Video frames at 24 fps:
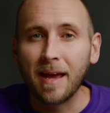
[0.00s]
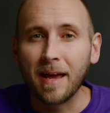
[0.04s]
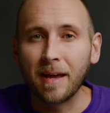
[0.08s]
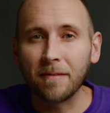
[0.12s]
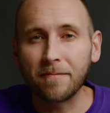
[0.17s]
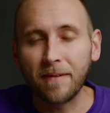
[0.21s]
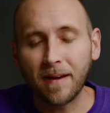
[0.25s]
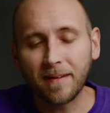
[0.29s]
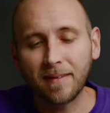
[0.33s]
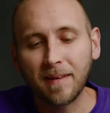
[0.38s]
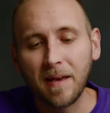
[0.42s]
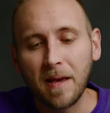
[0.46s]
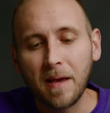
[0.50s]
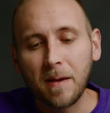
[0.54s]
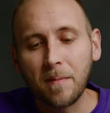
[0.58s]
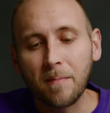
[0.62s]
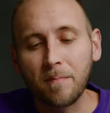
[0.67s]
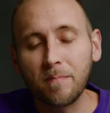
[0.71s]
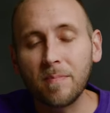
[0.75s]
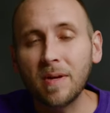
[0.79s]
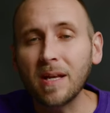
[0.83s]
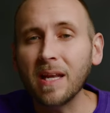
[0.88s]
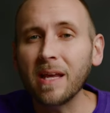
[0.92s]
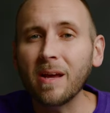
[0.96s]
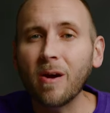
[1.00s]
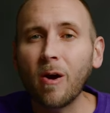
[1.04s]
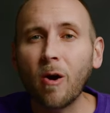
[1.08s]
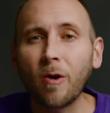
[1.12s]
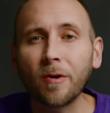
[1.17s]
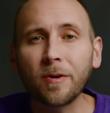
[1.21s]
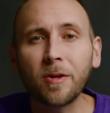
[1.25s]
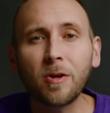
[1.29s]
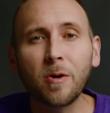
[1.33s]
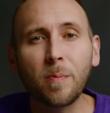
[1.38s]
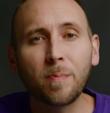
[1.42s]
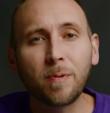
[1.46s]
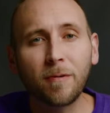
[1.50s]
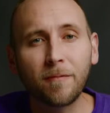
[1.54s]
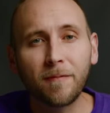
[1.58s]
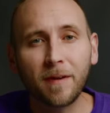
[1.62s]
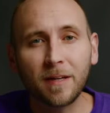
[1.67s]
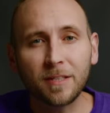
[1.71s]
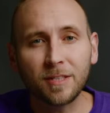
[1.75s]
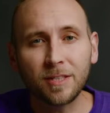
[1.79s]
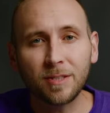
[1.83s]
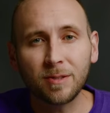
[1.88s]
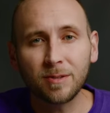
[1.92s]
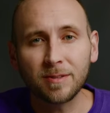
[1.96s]
In fact, many audio
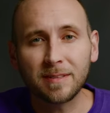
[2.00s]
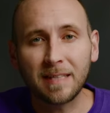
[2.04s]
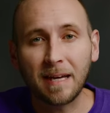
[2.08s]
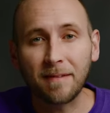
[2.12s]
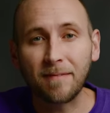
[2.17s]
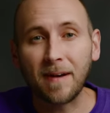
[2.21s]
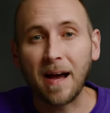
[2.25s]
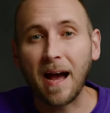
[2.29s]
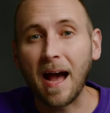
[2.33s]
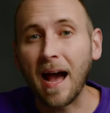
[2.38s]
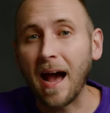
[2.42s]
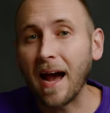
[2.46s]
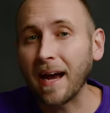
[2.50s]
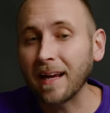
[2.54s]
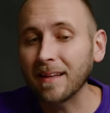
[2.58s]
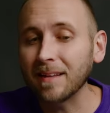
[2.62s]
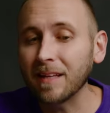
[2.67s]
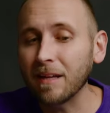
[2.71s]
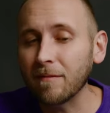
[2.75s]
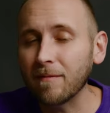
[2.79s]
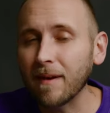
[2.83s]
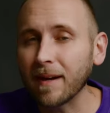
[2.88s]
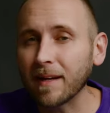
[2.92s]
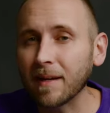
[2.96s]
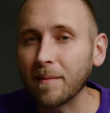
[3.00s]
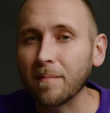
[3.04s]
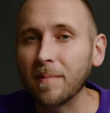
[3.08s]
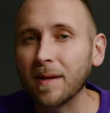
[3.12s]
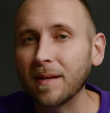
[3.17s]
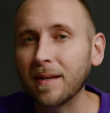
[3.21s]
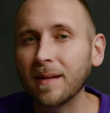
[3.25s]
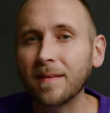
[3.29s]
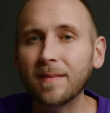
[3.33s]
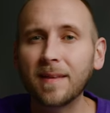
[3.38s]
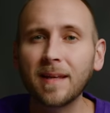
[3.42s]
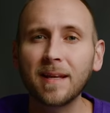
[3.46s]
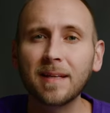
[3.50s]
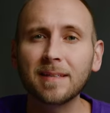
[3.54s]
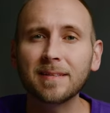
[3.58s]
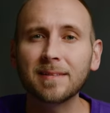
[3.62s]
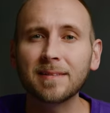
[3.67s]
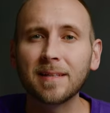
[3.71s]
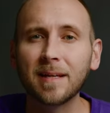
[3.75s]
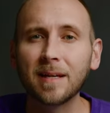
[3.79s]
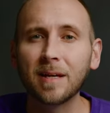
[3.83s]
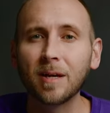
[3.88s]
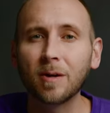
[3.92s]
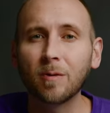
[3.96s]
professionals have highly recommended
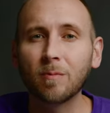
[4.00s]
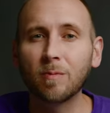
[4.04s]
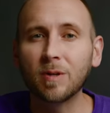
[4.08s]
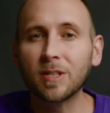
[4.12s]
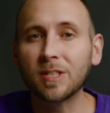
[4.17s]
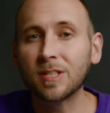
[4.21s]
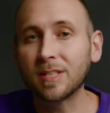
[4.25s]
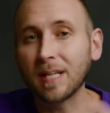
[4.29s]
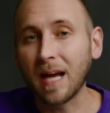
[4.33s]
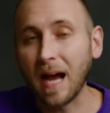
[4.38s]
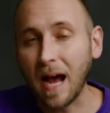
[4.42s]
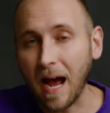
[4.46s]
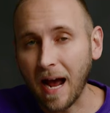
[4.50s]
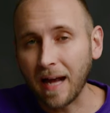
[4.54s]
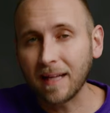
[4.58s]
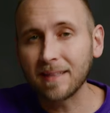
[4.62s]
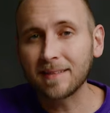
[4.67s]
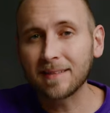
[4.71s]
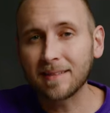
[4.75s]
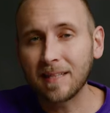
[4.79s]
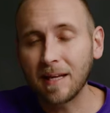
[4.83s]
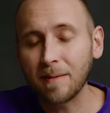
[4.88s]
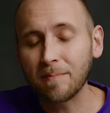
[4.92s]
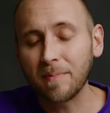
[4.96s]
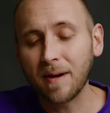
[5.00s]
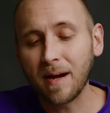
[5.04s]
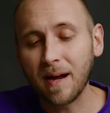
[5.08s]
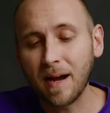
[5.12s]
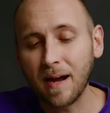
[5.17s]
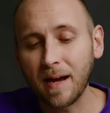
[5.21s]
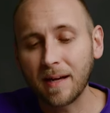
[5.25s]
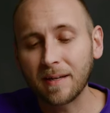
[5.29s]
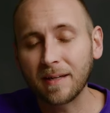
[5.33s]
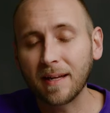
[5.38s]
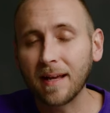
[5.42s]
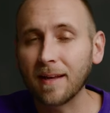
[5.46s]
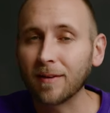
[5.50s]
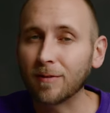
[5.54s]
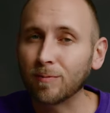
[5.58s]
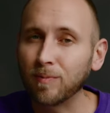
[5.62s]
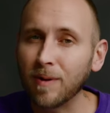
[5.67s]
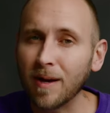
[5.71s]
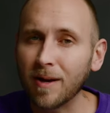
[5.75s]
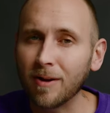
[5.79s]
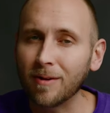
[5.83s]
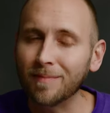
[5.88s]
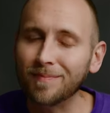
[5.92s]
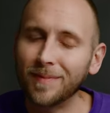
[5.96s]
these, which I stand behind as
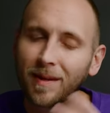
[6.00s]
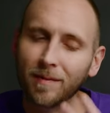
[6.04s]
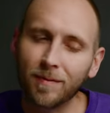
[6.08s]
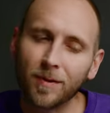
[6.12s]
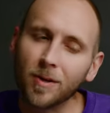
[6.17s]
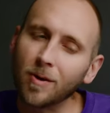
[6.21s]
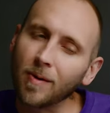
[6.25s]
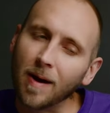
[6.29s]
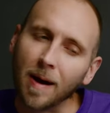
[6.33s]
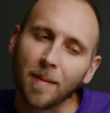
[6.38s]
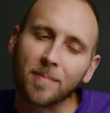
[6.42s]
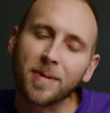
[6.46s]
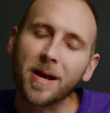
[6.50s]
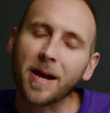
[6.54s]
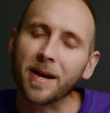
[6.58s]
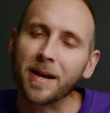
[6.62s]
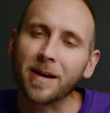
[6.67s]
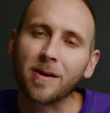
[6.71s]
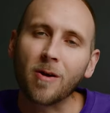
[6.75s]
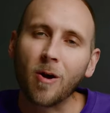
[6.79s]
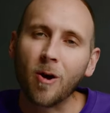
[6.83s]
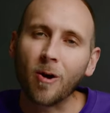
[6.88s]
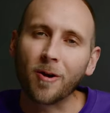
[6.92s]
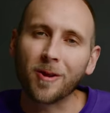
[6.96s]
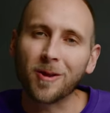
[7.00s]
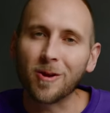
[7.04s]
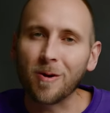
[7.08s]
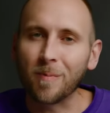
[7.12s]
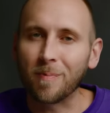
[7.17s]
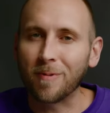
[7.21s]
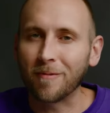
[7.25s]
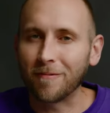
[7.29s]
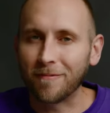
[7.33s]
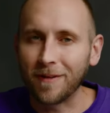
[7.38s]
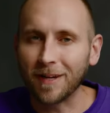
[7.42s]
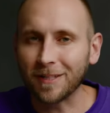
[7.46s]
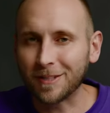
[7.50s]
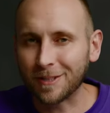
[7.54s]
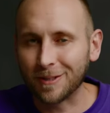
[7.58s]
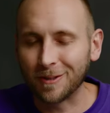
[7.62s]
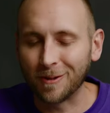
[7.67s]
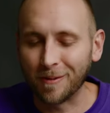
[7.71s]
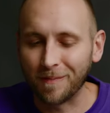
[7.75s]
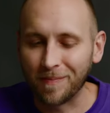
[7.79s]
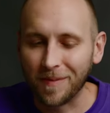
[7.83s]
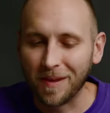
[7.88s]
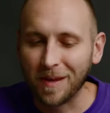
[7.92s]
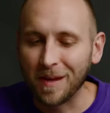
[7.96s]
well, even though I'm not an audio
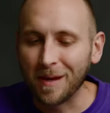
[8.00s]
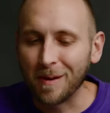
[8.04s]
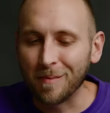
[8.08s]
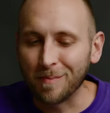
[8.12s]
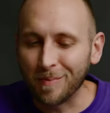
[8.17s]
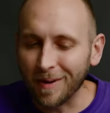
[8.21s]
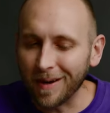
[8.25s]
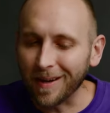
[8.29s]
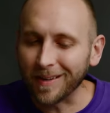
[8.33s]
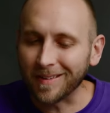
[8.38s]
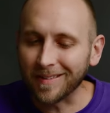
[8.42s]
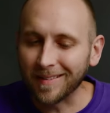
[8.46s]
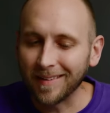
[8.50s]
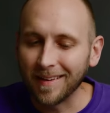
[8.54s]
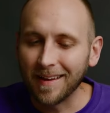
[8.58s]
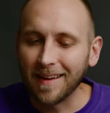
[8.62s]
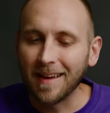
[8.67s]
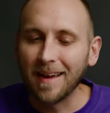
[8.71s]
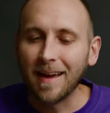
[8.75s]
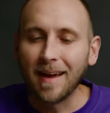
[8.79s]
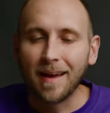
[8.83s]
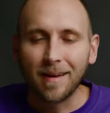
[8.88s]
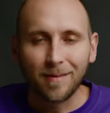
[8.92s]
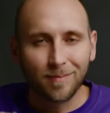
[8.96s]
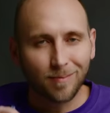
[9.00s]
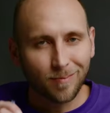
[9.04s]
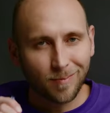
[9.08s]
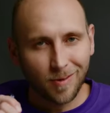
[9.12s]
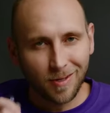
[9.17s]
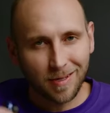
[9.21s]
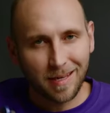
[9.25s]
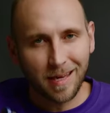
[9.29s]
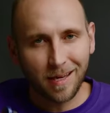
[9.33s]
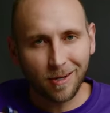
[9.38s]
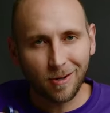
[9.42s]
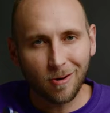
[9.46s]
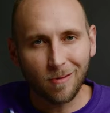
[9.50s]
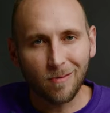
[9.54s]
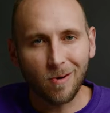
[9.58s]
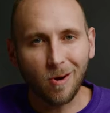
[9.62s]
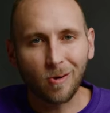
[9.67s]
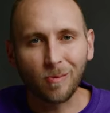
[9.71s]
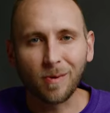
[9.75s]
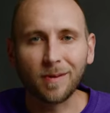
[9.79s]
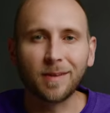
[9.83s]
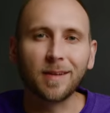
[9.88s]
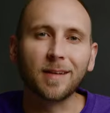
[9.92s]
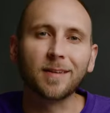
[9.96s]
professional. But you can't go
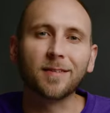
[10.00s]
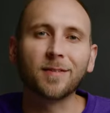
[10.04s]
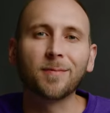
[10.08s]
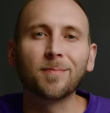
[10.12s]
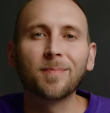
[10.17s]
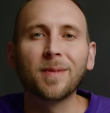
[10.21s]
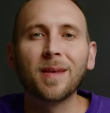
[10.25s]
wrong with these.